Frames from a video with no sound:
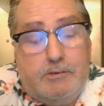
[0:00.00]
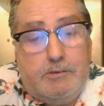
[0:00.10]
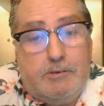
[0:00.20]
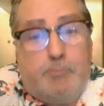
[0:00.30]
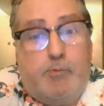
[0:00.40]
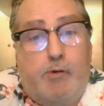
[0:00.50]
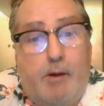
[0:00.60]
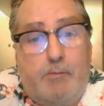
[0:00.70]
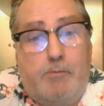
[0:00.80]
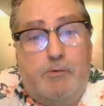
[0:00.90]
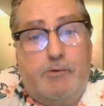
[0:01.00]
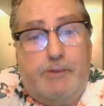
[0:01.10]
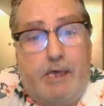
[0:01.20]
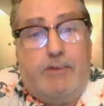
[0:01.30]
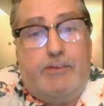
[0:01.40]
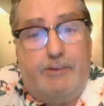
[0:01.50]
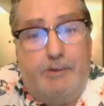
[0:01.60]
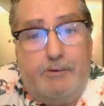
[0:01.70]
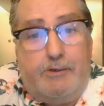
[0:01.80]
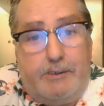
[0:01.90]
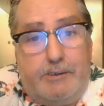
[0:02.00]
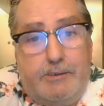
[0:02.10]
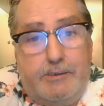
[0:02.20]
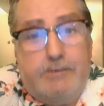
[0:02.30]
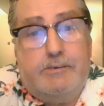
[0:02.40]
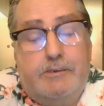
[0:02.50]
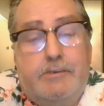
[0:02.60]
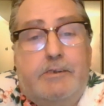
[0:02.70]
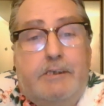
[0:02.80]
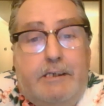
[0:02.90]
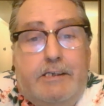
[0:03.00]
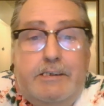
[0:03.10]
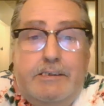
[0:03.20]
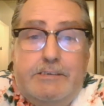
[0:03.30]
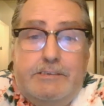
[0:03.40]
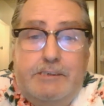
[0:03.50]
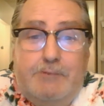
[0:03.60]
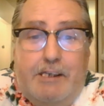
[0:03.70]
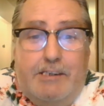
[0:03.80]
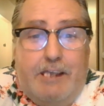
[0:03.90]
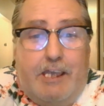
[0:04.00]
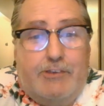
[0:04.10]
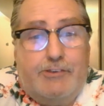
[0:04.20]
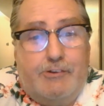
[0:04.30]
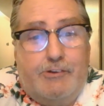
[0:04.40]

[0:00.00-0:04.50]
the problem with that theory is he made that theory